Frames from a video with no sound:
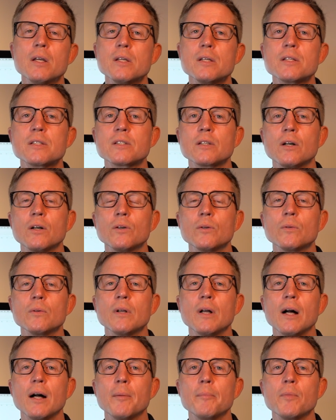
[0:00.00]

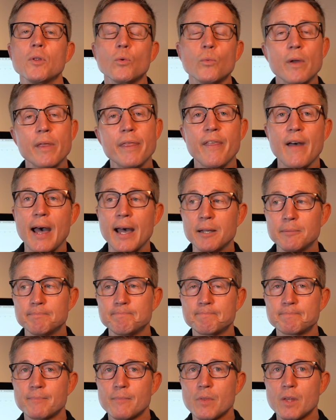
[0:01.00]
So with that,
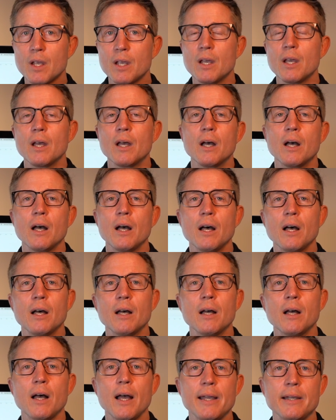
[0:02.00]

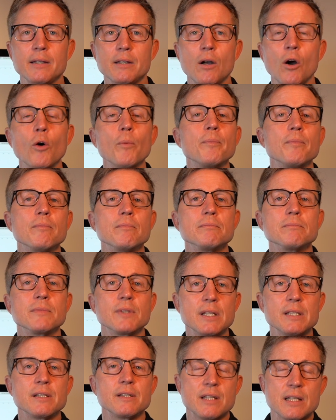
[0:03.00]
I hope
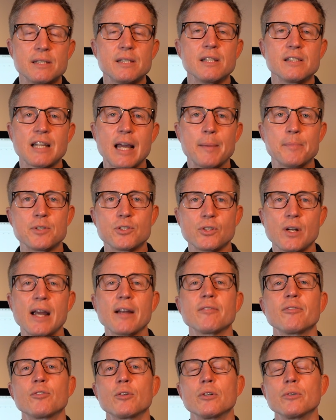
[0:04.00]
this is
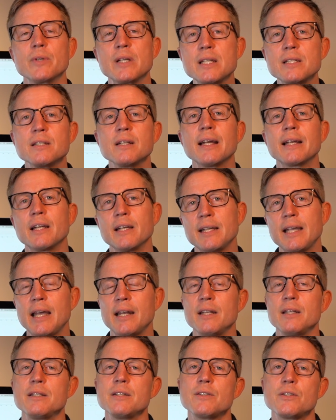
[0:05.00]
abstract for a reason. I could get
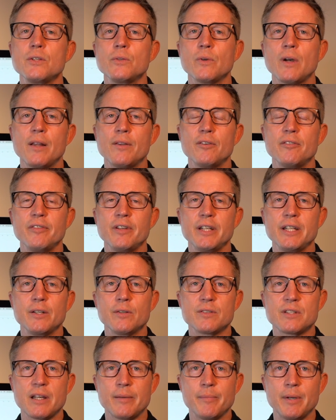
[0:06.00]
into other
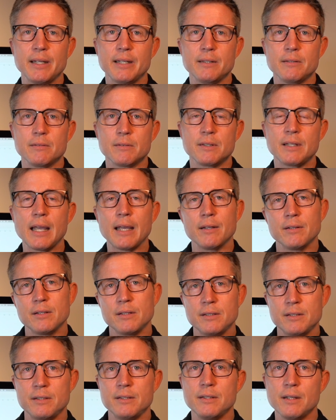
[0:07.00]
videos that might get
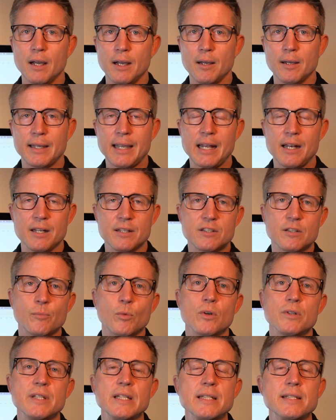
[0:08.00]
into
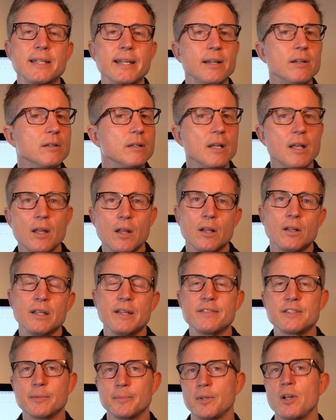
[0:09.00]
more detail.
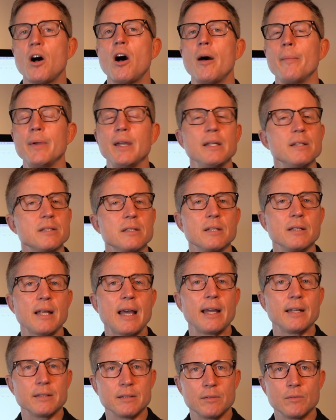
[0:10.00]
Leave some comments, and
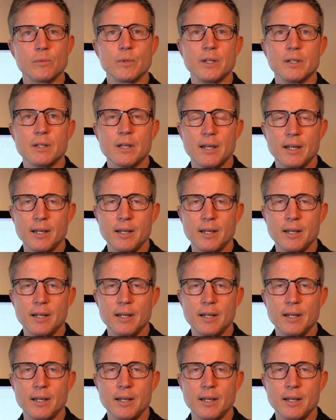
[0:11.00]
that would